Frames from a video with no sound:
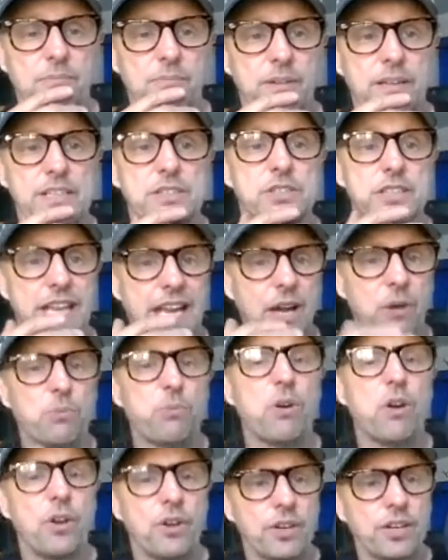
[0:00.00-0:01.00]
is now
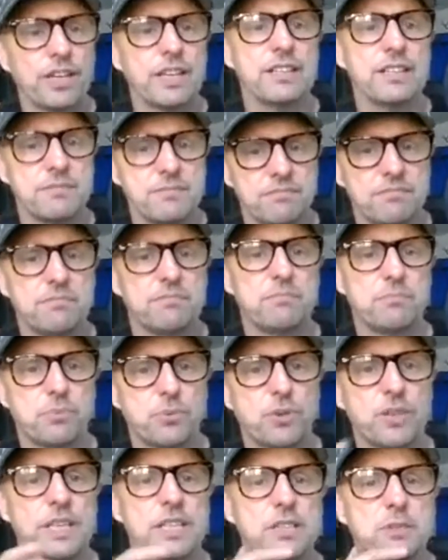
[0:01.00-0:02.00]
working
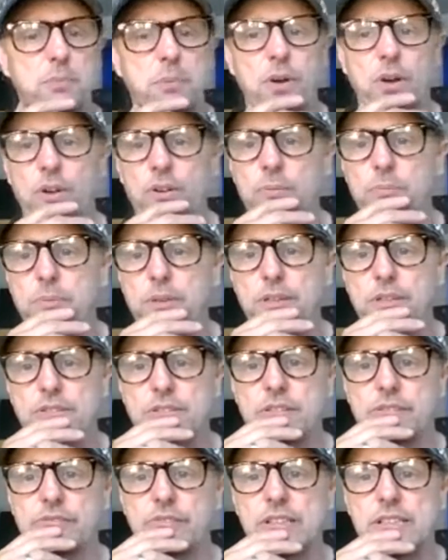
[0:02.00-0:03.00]
pretty spot on,
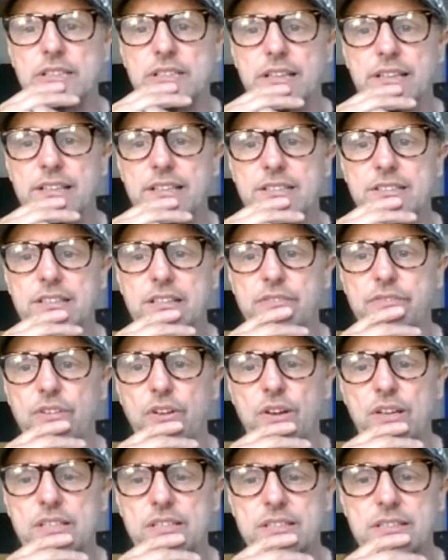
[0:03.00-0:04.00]
because I've reset this
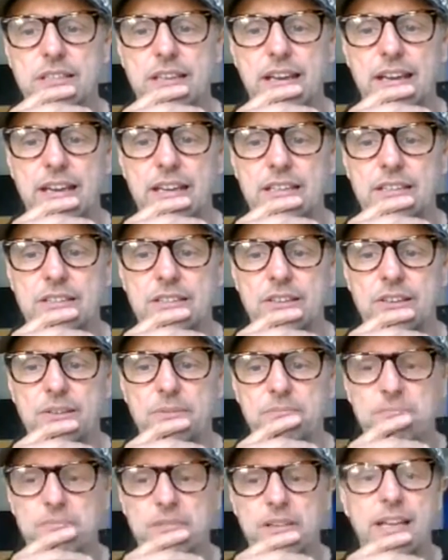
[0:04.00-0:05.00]
device.
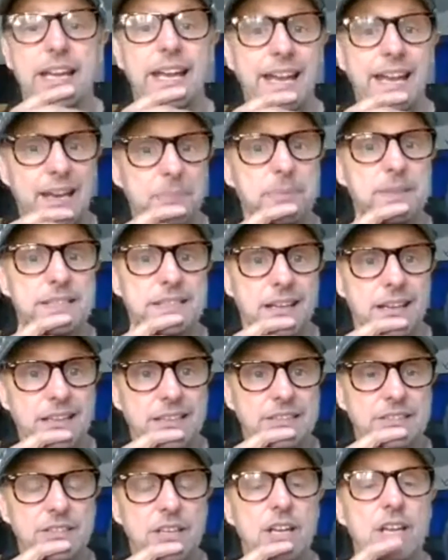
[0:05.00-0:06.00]
And happy
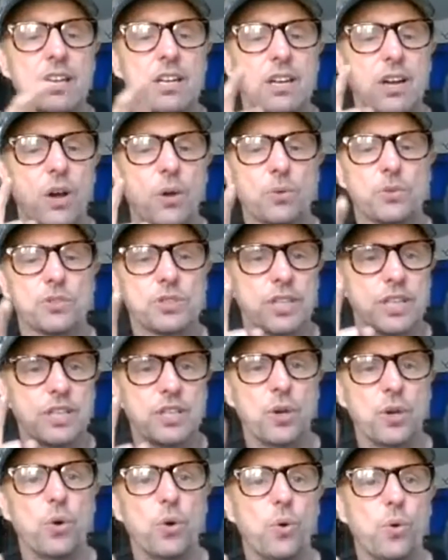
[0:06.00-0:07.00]
days. I will see
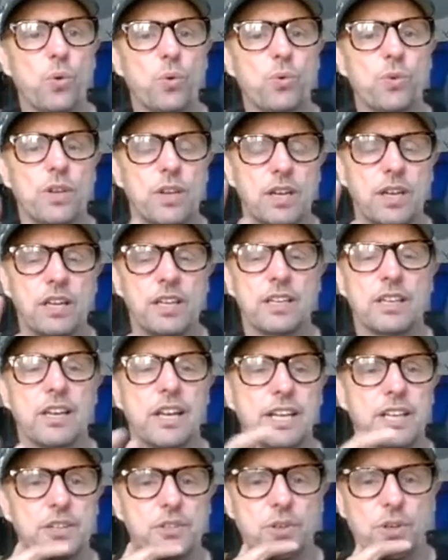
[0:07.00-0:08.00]
you all
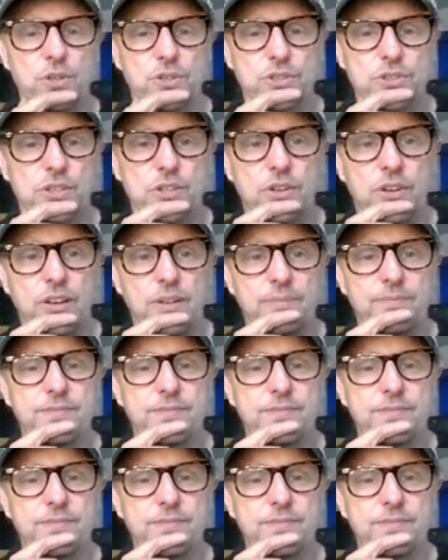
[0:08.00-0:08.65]
later on tonight.